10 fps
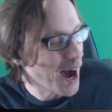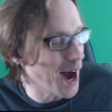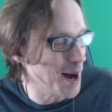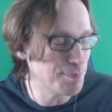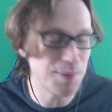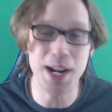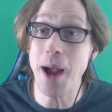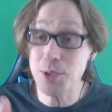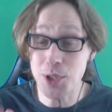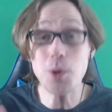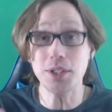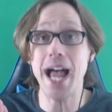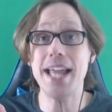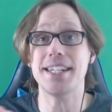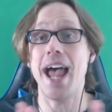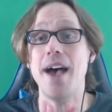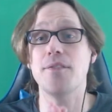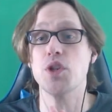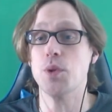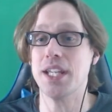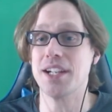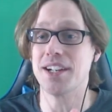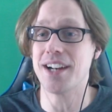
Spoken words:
But I'm so glad to have you here